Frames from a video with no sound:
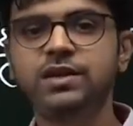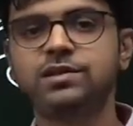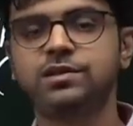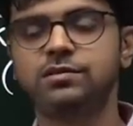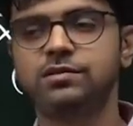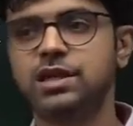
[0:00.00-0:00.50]
which
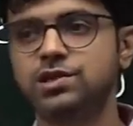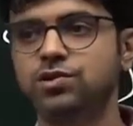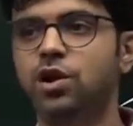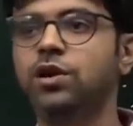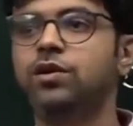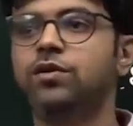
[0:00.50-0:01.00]
does
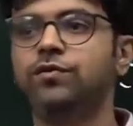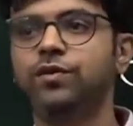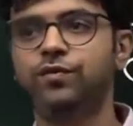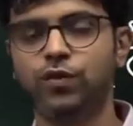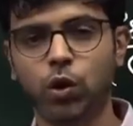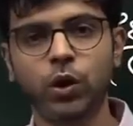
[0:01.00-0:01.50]
not
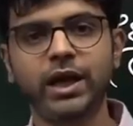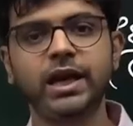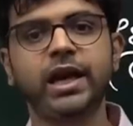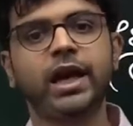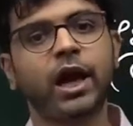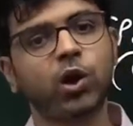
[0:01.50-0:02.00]
flow in
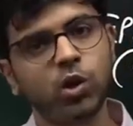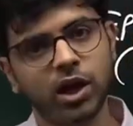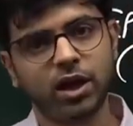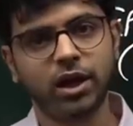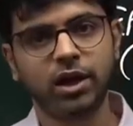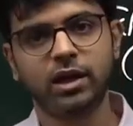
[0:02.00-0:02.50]

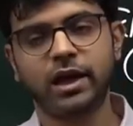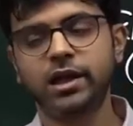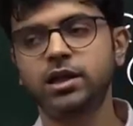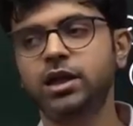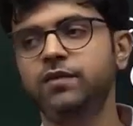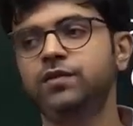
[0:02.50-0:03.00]
regularly,
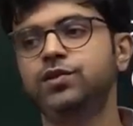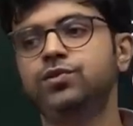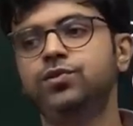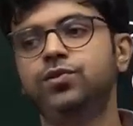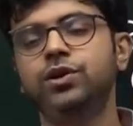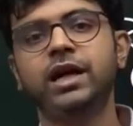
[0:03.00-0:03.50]
anything which you
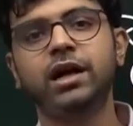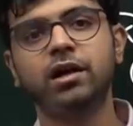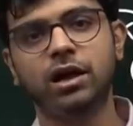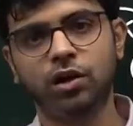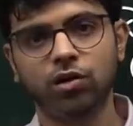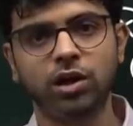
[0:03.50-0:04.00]
don't get
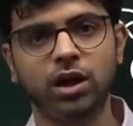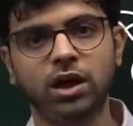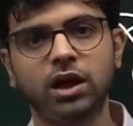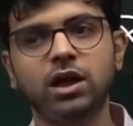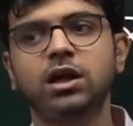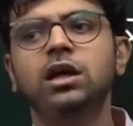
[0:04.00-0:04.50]

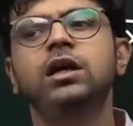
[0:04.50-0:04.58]
regularly,